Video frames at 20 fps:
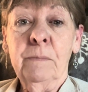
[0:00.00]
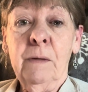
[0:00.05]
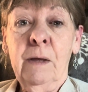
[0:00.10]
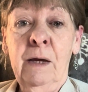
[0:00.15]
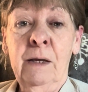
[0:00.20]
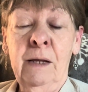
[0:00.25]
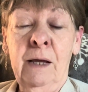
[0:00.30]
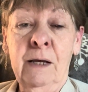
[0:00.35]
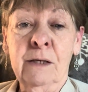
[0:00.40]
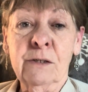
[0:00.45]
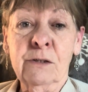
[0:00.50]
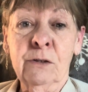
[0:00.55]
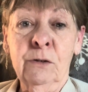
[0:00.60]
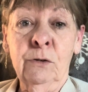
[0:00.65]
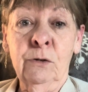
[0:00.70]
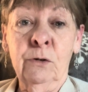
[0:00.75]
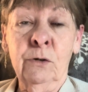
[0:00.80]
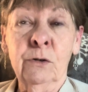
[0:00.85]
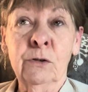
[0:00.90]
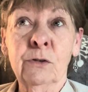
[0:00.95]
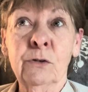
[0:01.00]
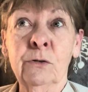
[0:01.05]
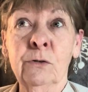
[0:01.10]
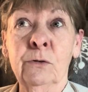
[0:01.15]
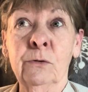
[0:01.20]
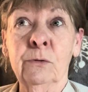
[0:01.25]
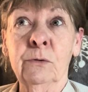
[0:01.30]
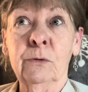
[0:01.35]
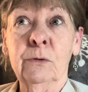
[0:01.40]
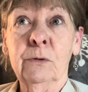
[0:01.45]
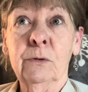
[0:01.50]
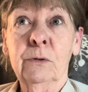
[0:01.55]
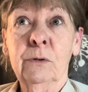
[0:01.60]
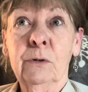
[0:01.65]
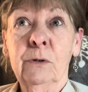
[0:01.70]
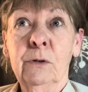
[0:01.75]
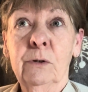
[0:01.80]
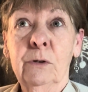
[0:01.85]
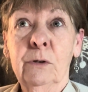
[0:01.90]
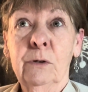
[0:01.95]
And ask the Lord to
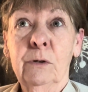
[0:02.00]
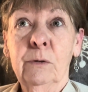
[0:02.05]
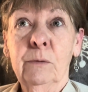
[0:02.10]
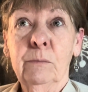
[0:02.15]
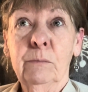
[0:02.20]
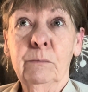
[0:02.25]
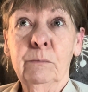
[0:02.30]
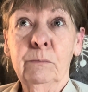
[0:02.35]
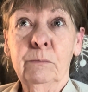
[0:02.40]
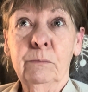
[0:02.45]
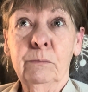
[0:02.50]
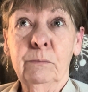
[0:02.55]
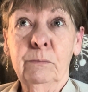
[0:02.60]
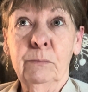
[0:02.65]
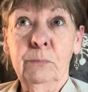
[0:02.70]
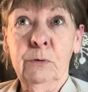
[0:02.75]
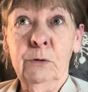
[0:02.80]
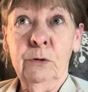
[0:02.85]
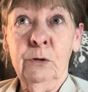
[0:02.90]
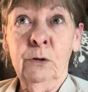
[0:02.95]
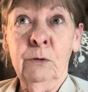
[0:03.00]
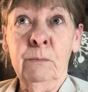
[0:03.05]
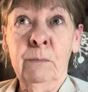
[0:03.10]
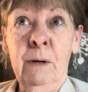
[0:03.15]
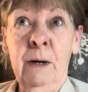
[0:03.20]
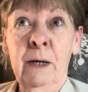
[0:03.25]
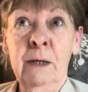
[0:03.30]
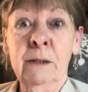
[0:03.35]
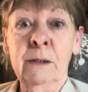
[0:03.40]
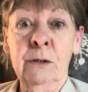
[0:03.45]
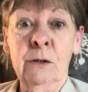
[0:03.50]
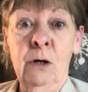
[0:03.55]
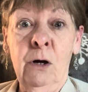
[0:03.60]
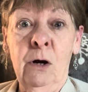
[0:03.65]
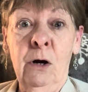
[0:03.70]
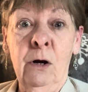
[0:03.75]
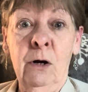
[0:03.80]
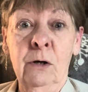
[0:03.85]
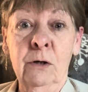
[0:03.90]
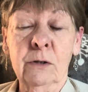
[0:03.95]
put your mind and
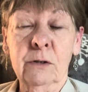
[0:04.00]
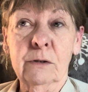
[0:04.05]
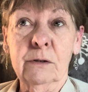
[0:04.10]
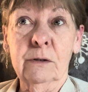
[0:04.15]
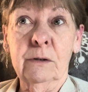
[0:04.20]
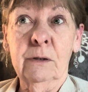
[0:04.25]
heart